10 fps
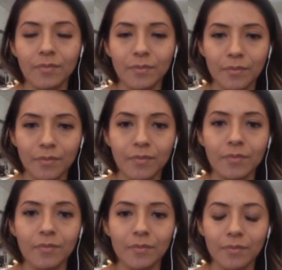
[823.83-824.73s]

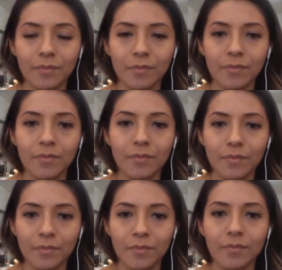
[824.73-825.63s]

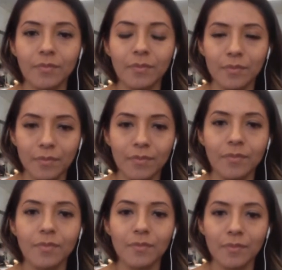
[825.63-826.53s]

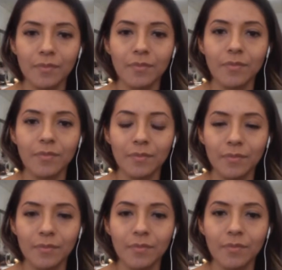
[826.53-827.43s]

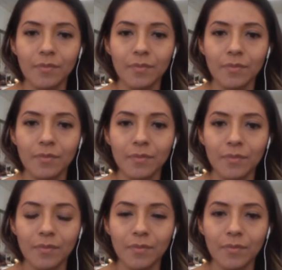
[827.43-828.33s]
[no speech]